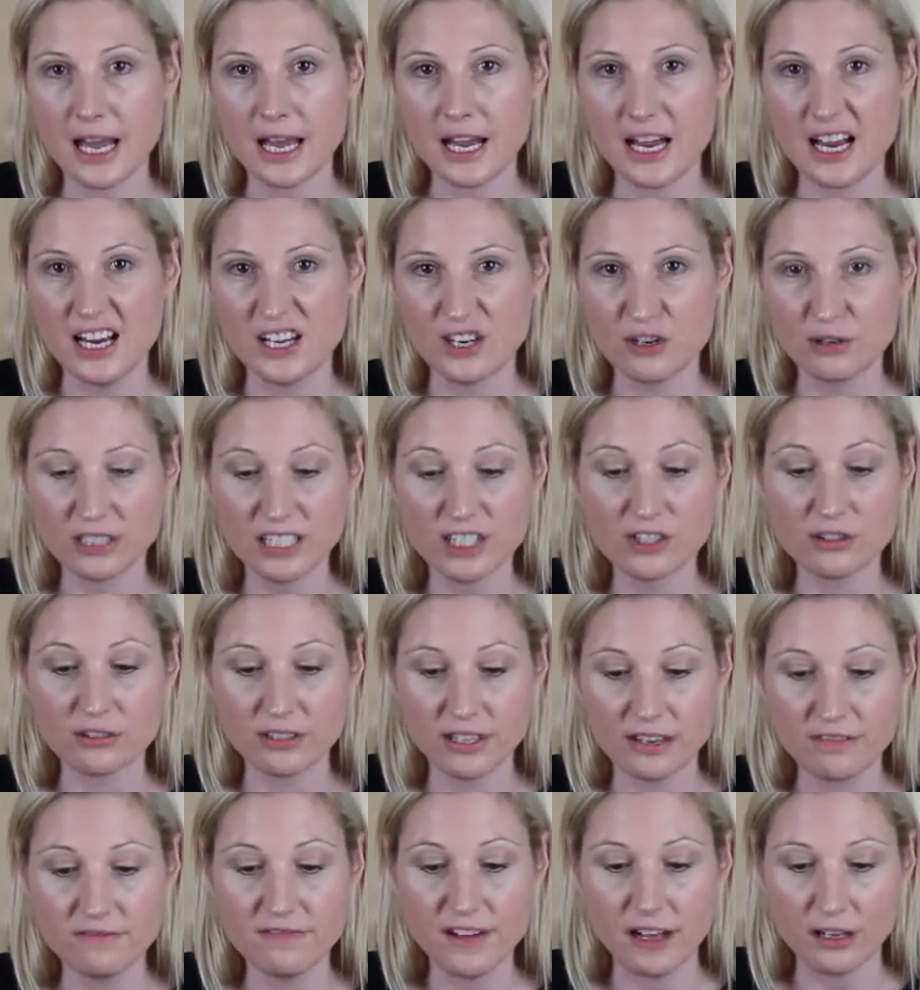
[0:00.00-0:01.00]
and you
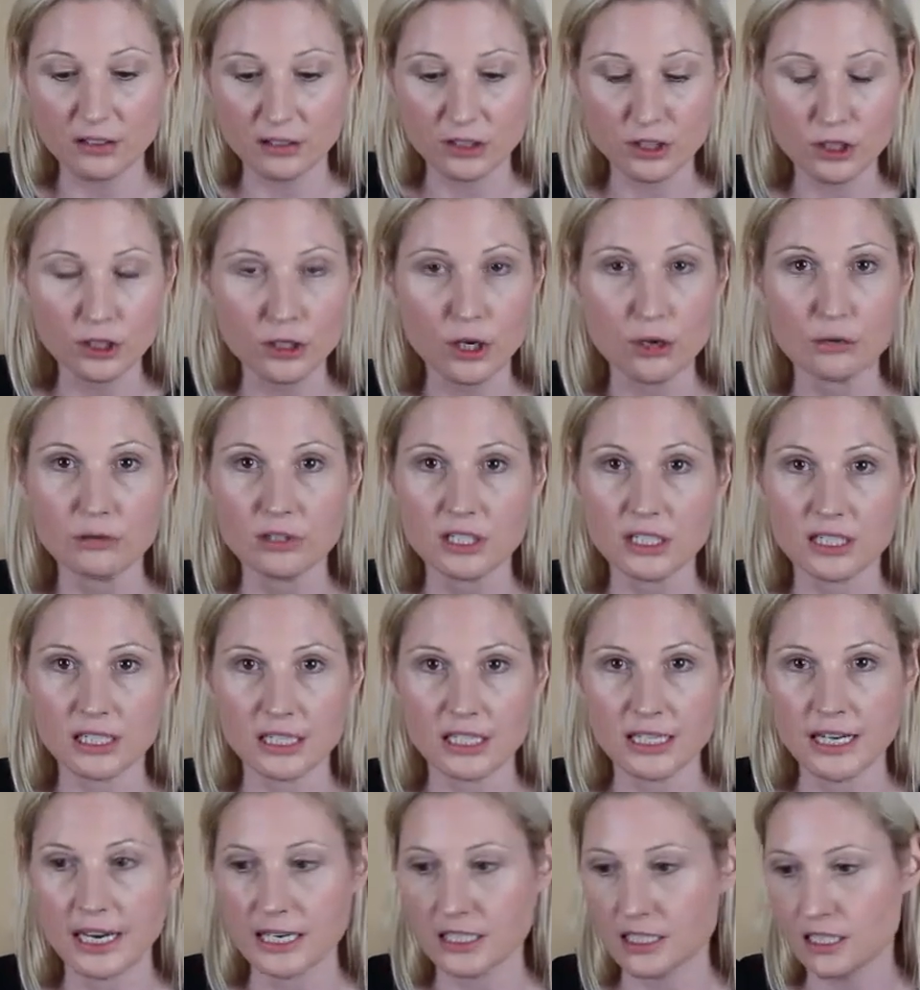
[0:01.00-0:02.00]
literally felt so
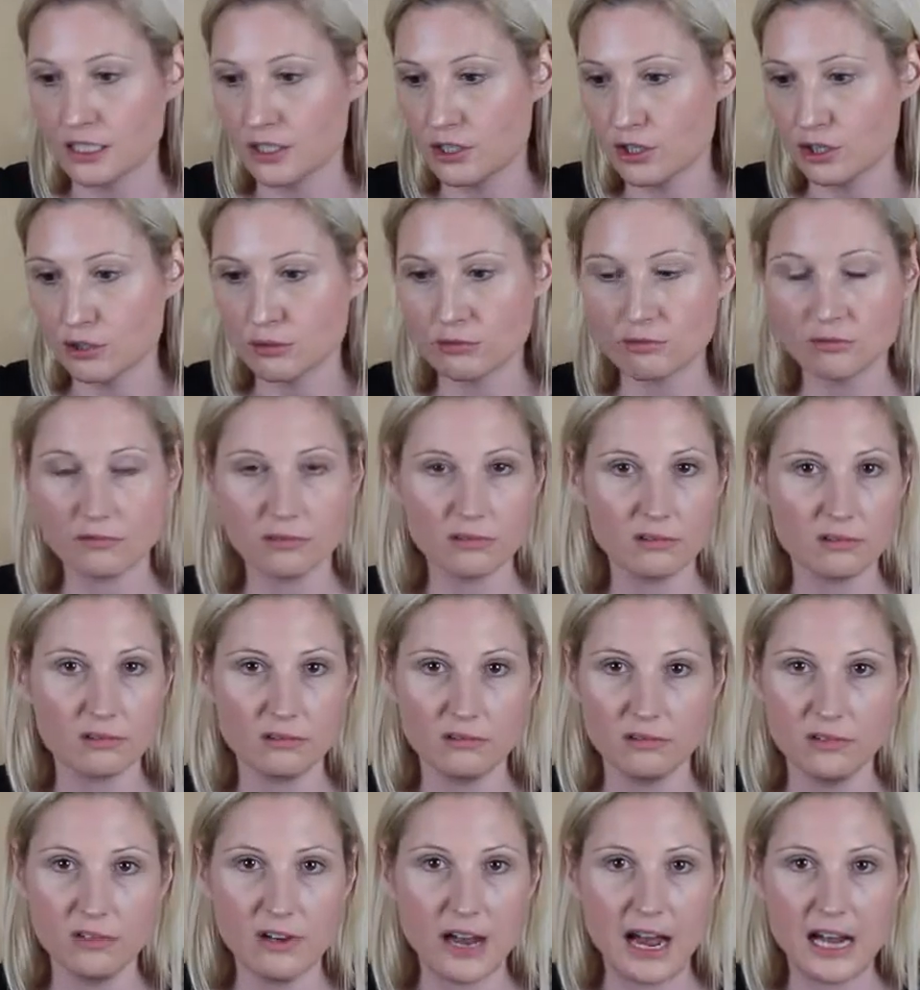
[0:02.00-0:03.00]
disconnected you
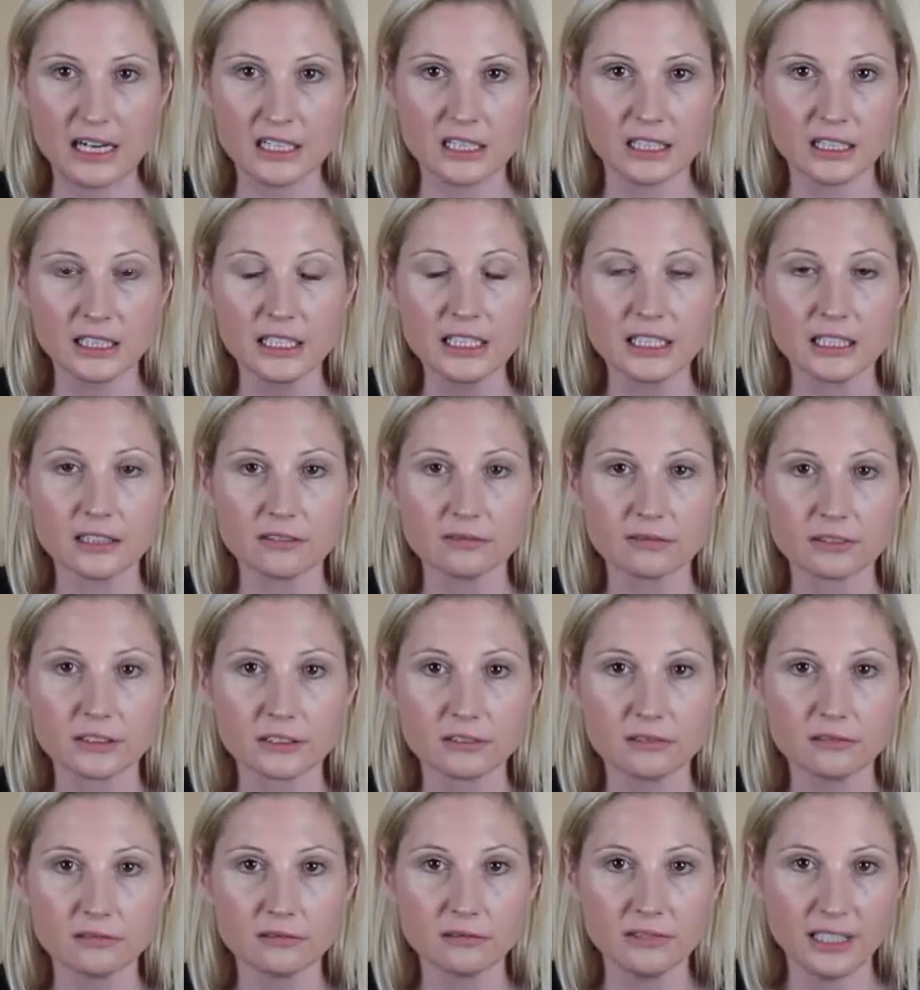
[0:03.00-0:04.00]
had to leave,
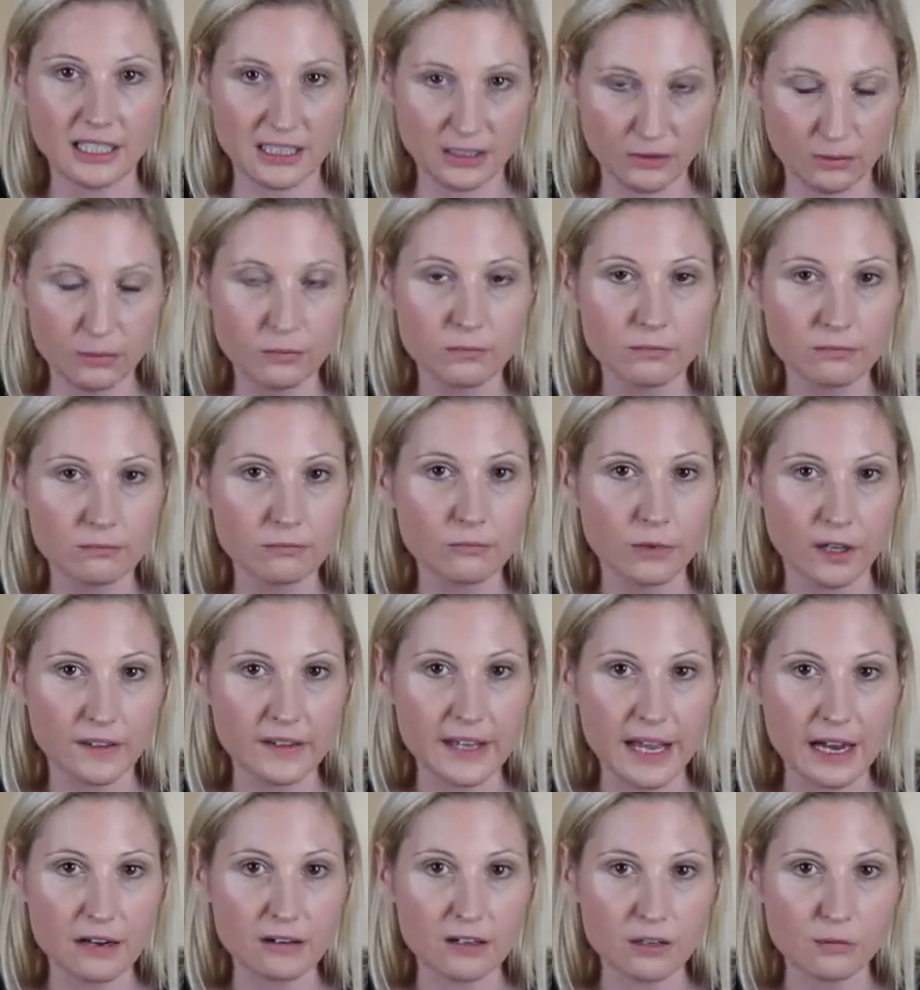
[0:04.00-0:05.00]
that's what
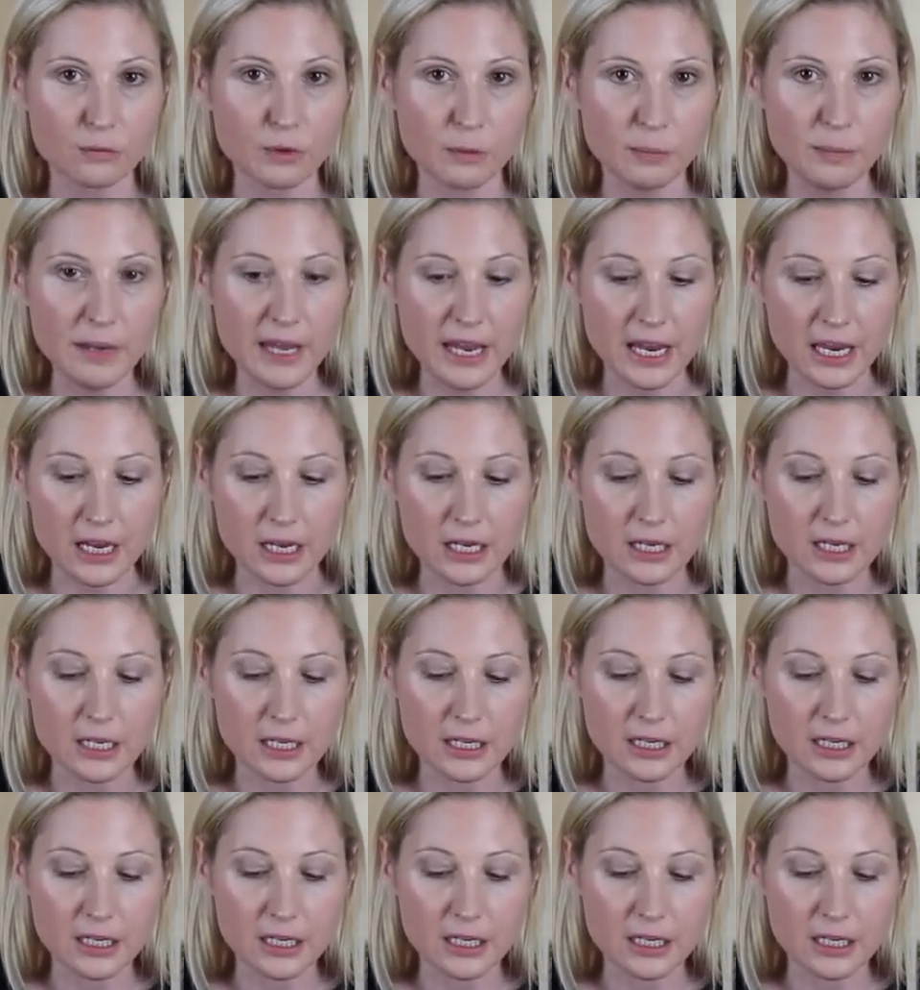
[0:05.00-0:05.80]
the outcome would be.